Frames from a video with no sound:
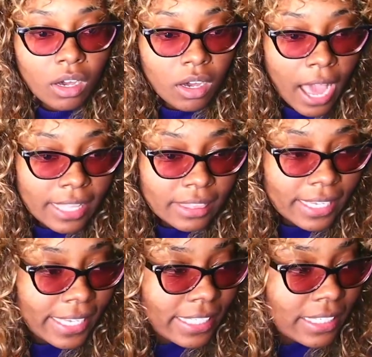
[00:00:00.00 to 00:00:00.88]
I
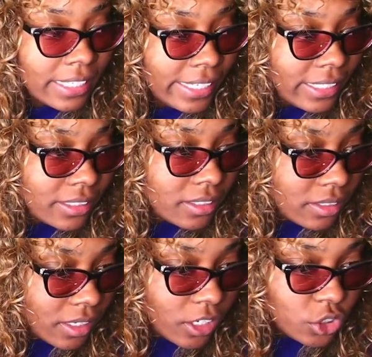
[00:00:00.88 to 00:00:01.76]
think he leaked
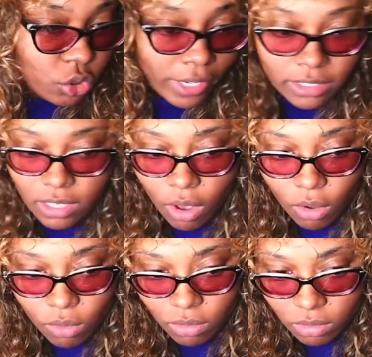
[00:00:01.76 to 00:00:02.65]
a Drake
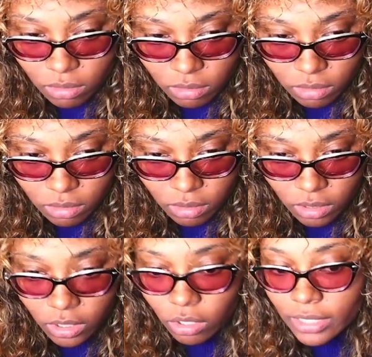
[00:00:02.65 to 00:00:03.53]
song.
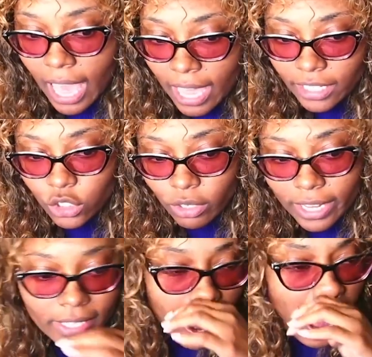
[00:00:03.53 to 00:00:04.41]
Lil Yachty and
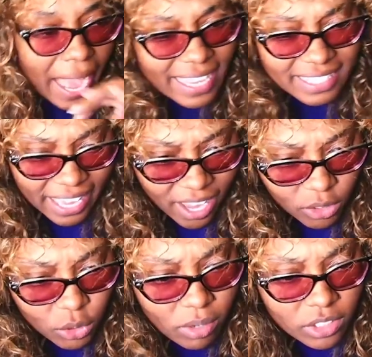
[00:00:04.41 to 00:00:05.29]
Drake. Y'all, how I
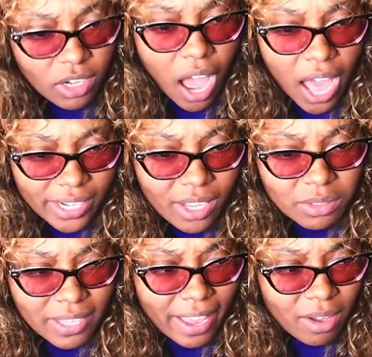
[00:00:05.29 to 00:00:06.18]
sound? Did the audio
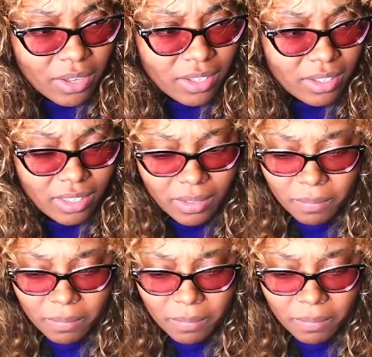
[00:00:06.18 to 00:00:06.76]
sound good?